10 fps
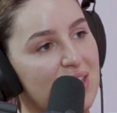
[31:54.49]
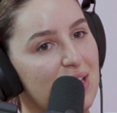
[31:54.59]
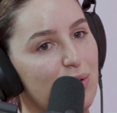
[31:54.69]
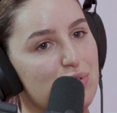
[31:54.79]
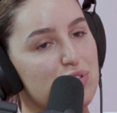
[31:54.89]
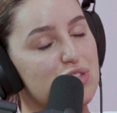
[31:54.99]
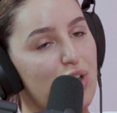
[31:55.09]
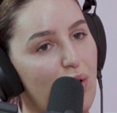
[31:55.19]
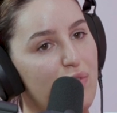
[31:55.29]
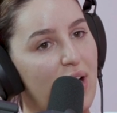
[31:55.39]
I think it was
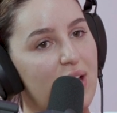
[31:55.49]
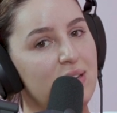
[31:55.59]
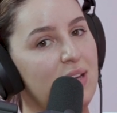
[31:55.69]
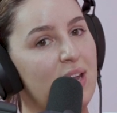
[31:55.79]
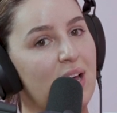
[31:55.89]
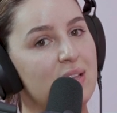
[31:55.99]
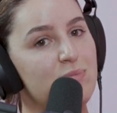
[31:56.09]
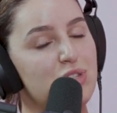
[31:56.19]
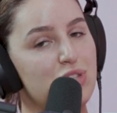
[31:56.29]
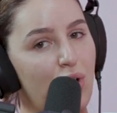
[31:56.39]
so fun, and
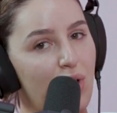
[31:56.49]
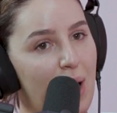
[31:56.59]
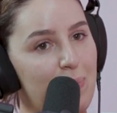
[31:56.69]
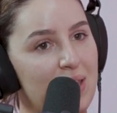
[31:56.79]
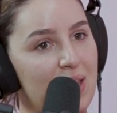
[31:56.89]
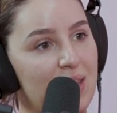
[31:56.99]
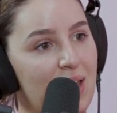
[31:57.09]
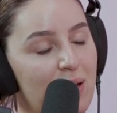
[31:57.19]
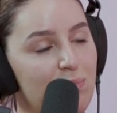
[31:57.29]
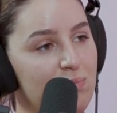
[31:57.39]
I'm so happy
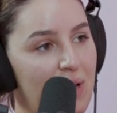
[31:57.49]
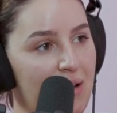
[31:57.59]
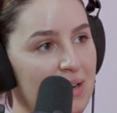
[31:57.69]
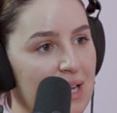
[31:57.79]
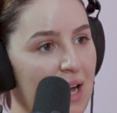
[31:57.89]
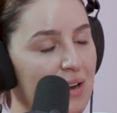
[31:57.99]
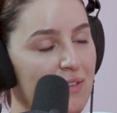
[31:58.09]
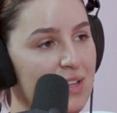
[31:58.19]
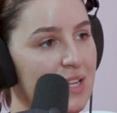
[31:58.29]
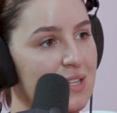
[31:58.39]
that they're married now,
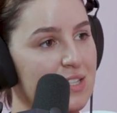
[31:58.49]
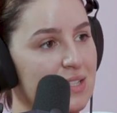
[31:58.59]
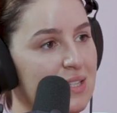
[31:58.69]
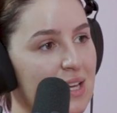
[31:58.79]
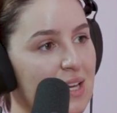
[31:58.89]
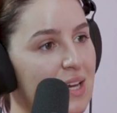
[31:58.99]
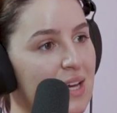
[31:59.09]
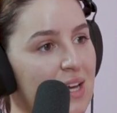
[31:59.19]
and everything's just like